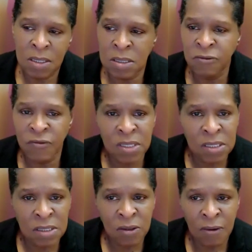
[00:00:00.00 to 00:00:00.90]
This is
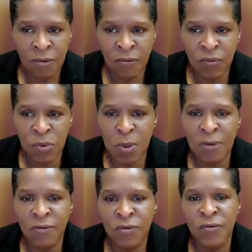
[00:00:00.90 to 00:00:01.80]
verses
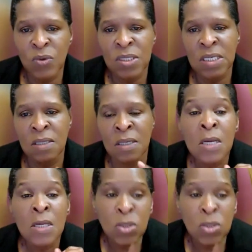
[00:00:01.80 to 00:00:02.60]
12 to 14.